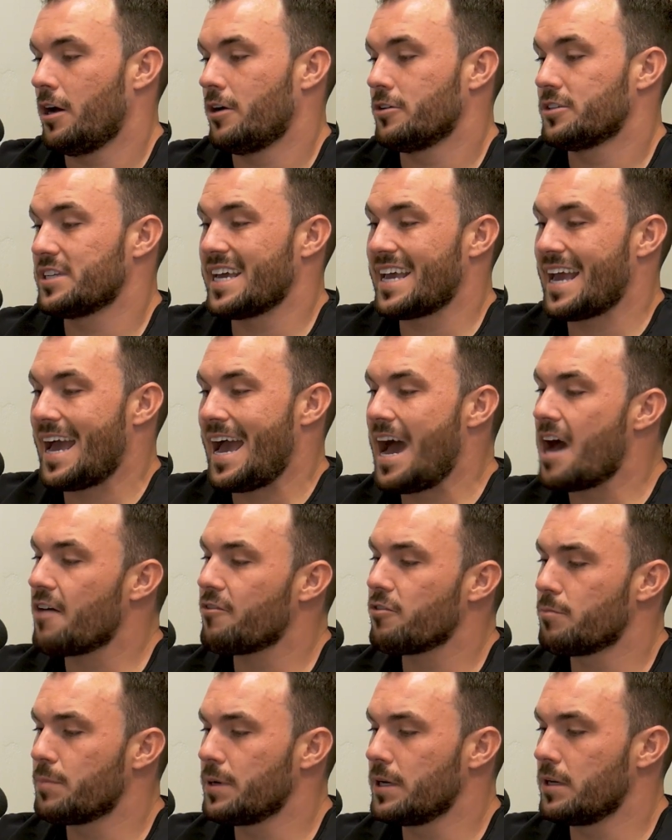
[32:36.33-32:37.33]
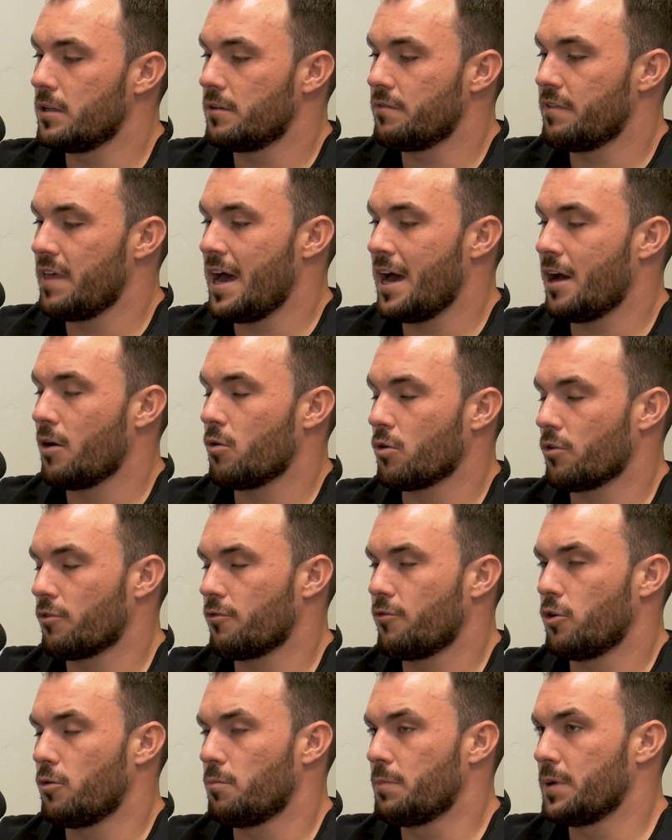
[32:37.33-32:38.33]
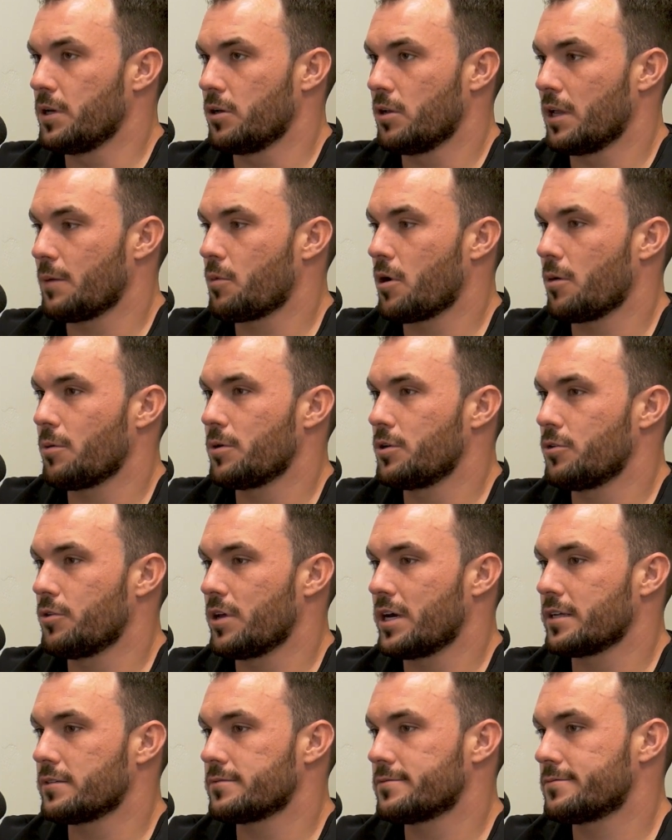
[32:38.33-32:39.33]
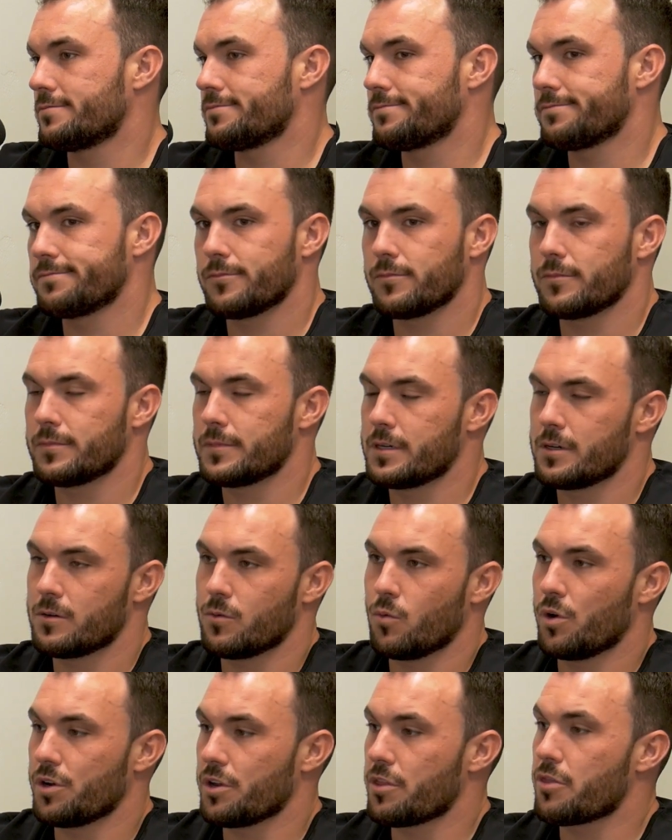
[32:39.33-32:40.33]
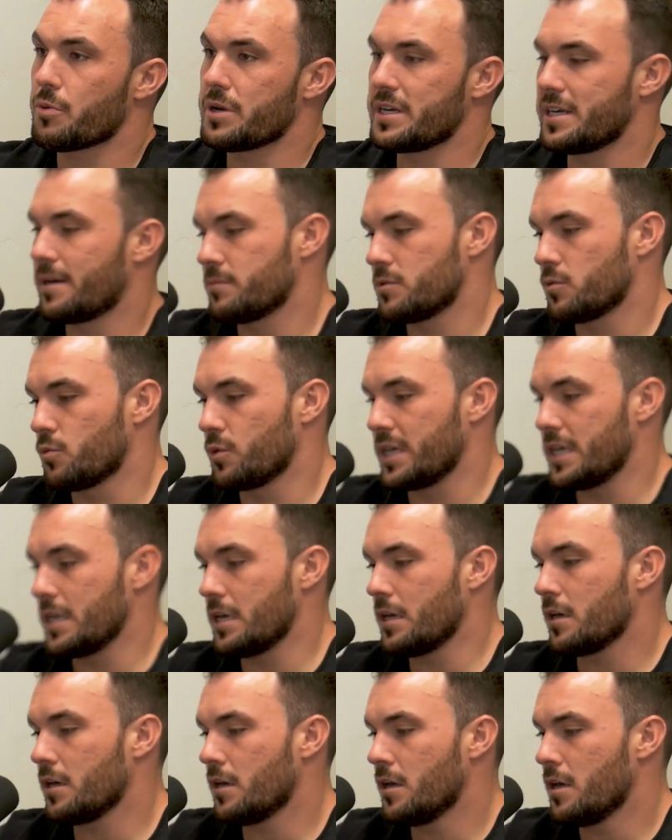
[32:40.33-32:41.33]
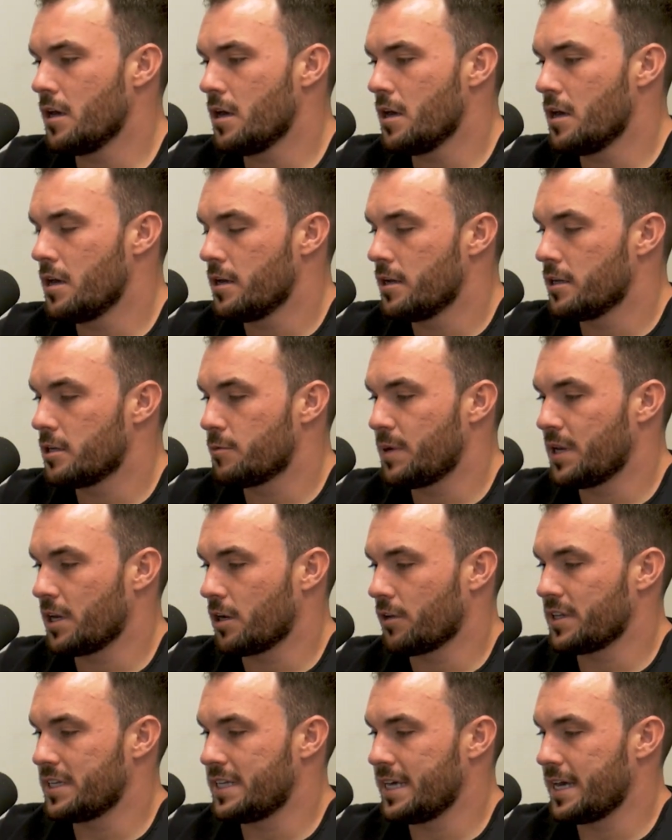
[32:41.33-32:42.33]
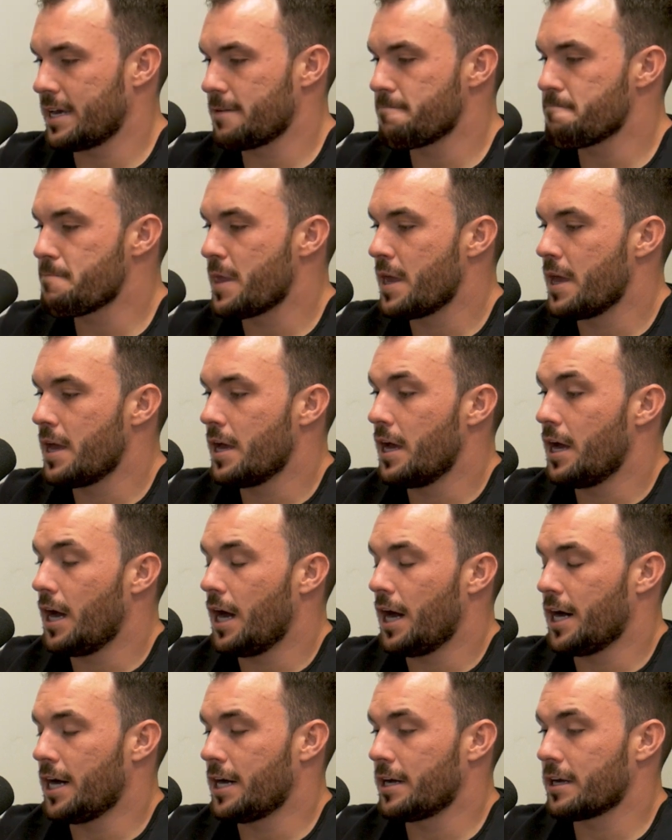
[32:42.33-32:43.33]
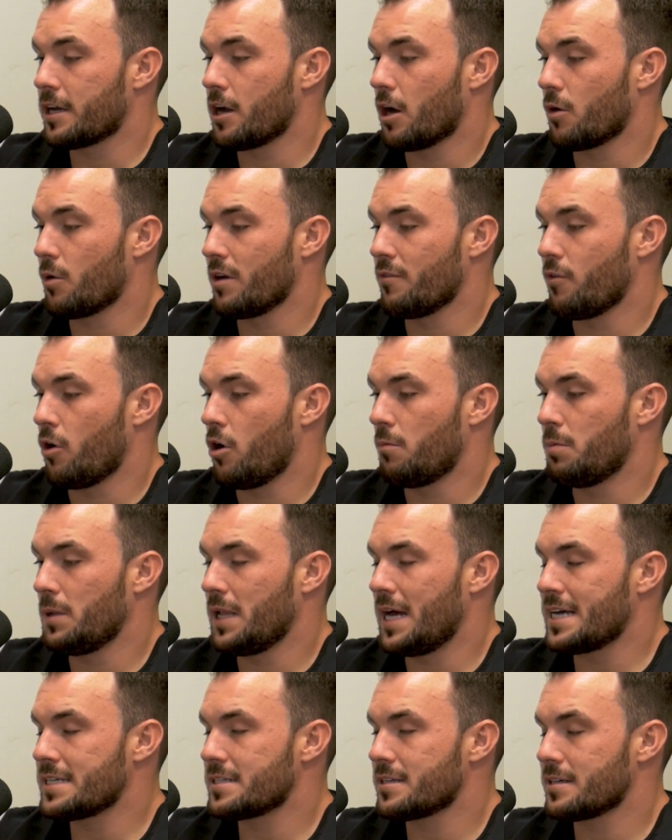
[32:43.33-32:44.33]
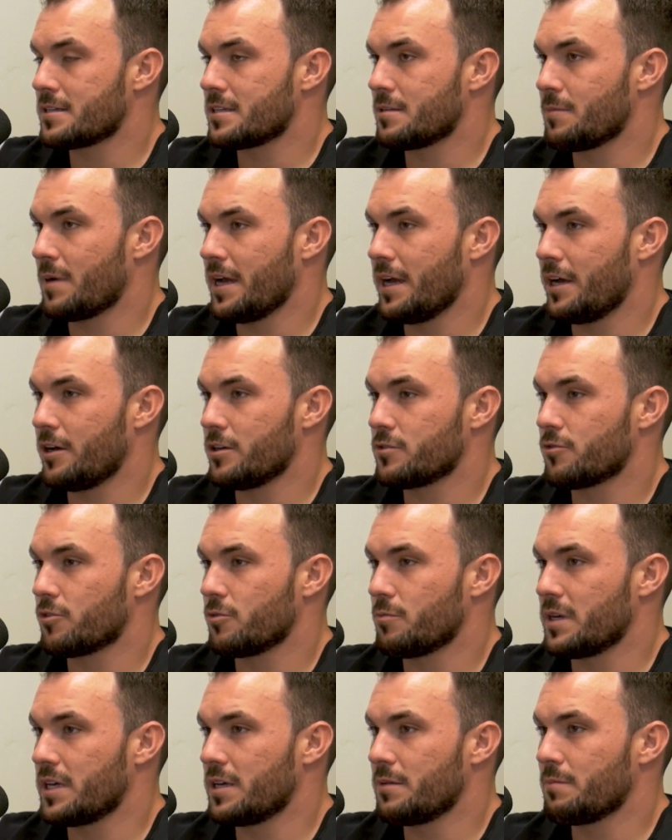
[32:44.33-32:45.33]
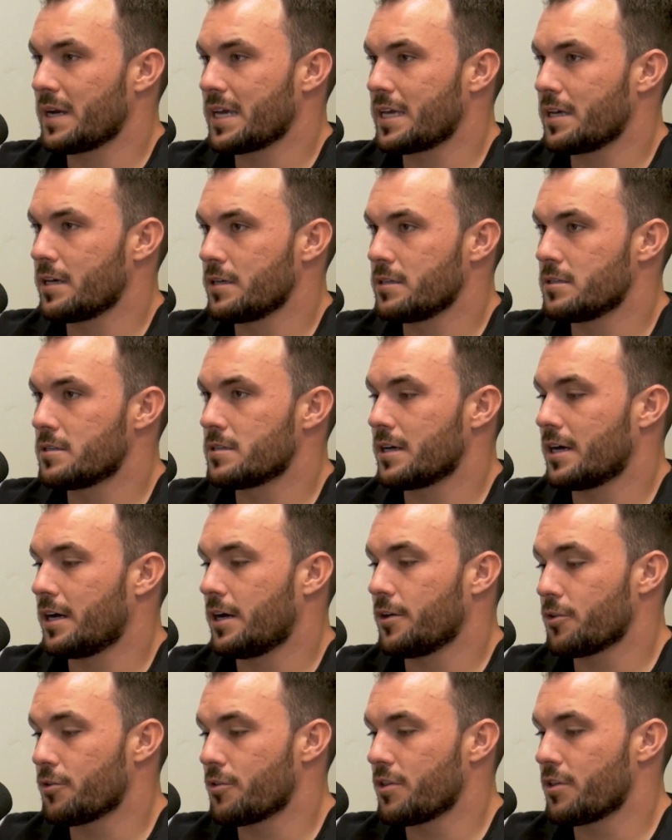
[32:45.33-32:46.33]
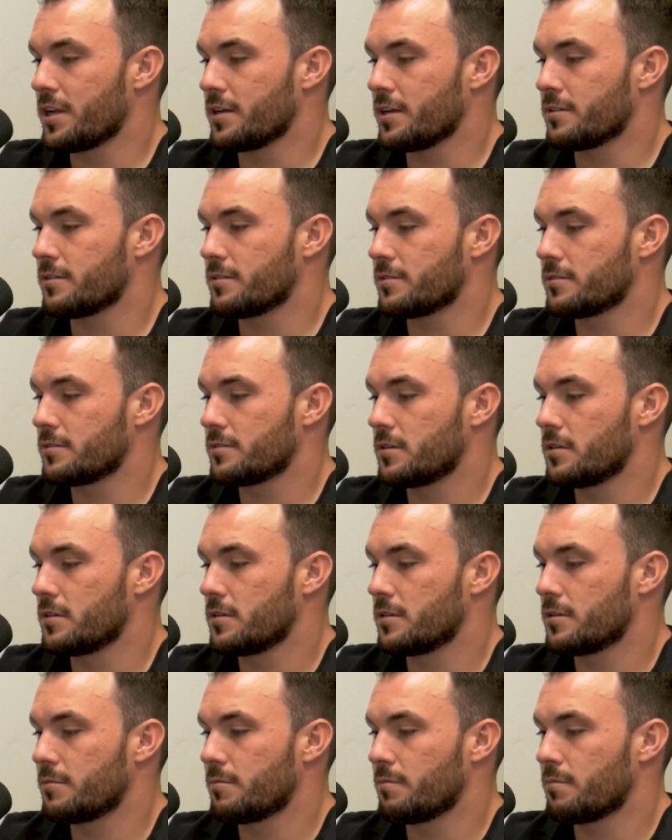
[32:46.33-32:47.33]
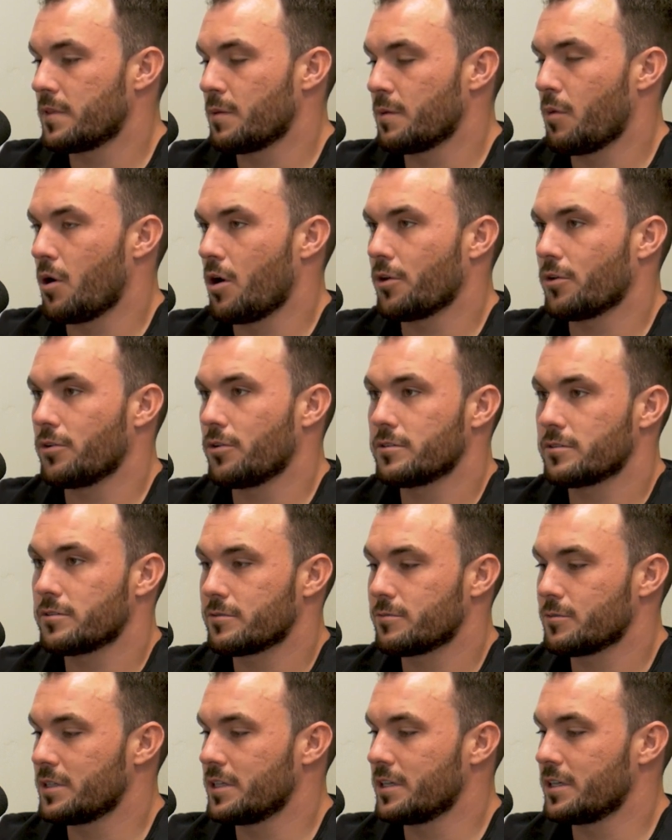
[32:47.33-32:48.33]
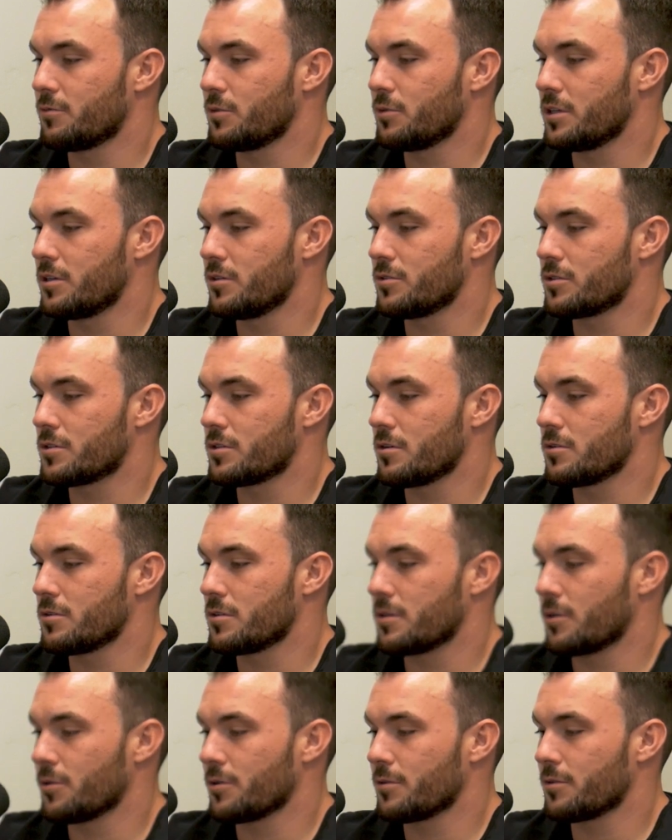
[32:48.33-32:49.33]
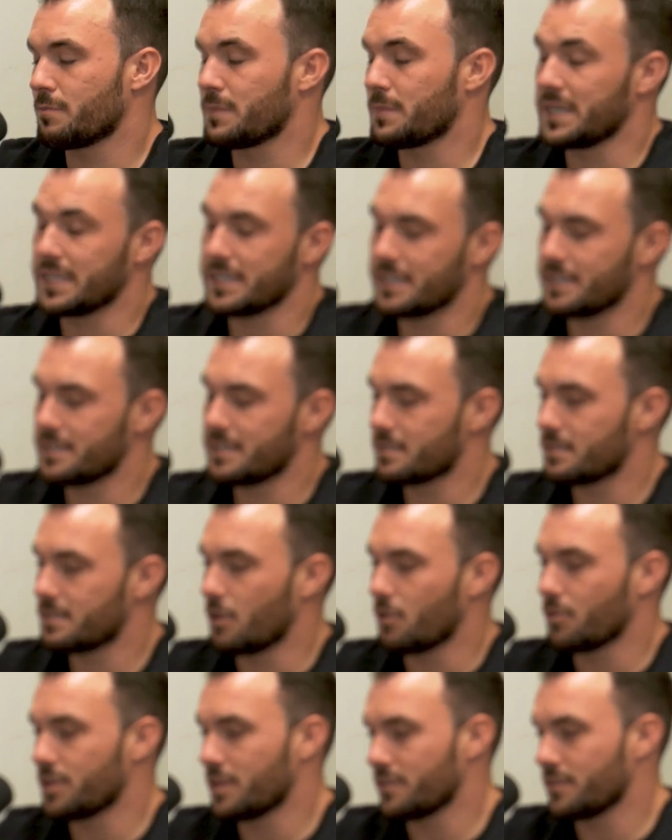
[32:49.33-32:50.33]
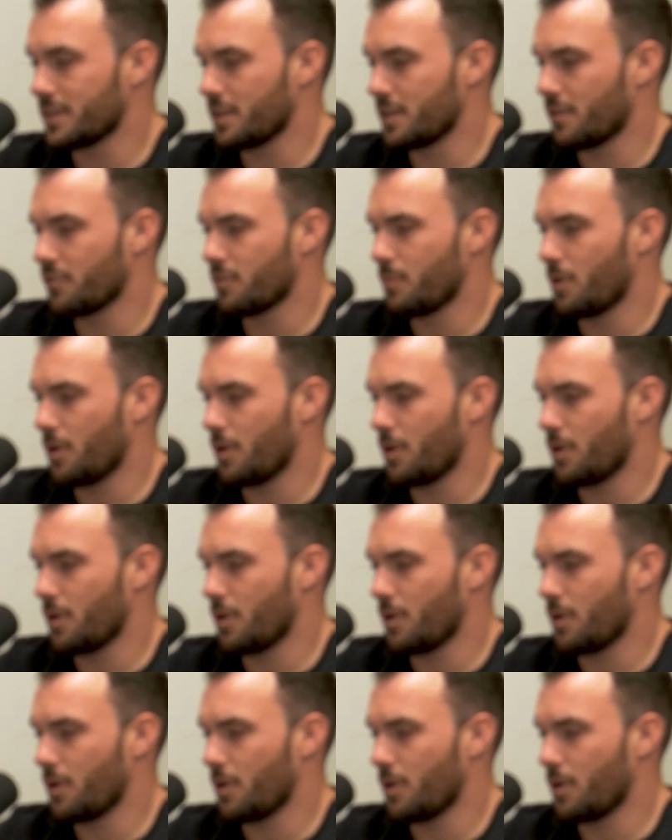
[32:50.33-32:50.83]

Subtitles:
I'll take a half a pill of that or a full pill. I probably do that 1 to 3 times a week, depending on the day. Got rid of all plastics in my house for me, my kids, other than the bottle. We need to reduce but he's old enough to get off